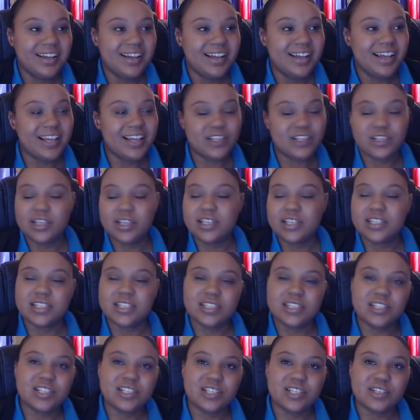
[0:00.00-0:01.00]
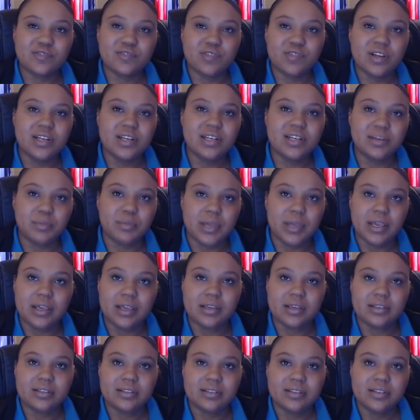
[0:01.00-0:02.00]
it's just funny to me
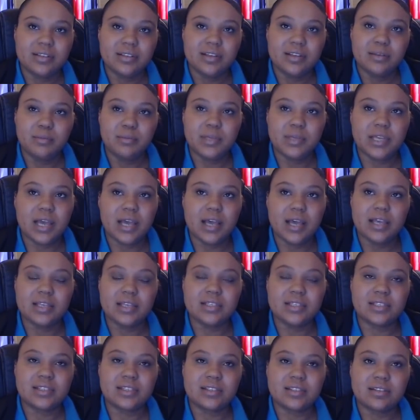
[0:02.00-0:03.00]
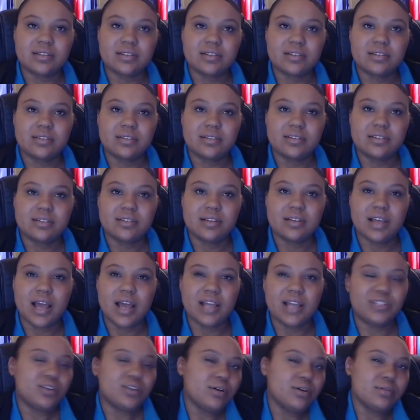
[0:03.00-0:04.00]
because
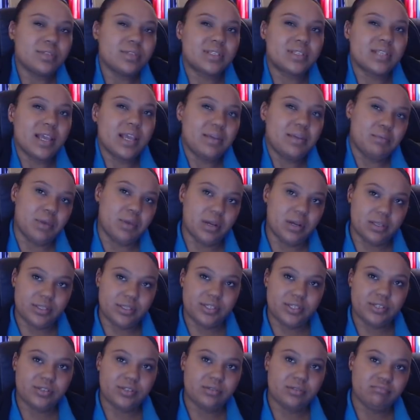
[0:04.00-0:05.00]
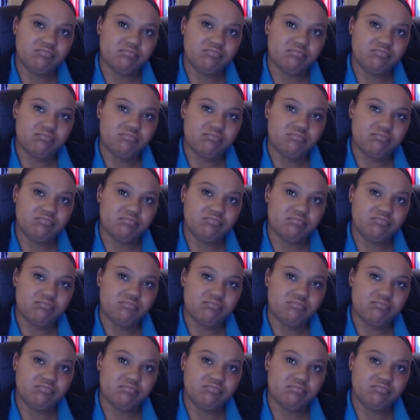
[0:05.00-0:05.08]
I don't say much.